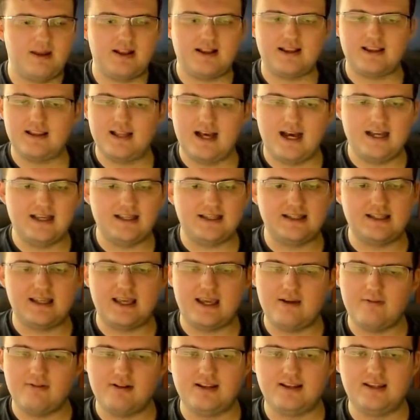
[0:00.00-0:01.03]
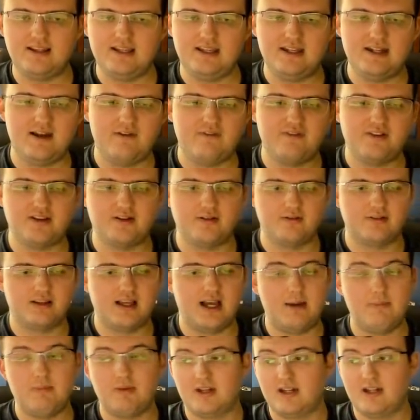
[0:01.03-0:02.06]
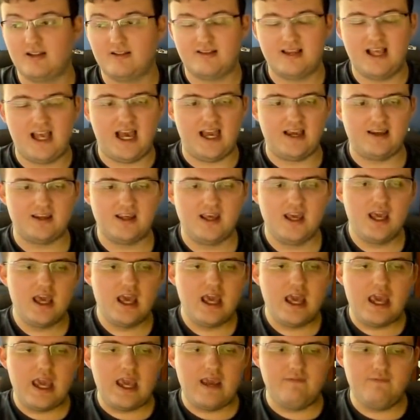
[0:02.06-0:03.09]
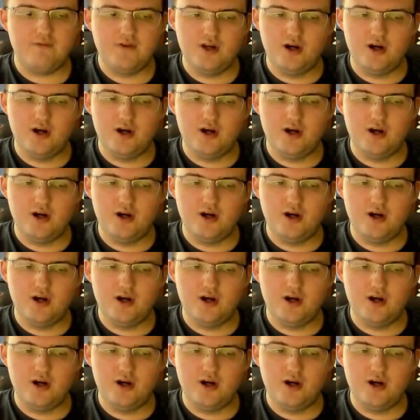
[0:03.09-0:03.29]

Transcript: It's not guaranteed every single time you're going to get a sack. If you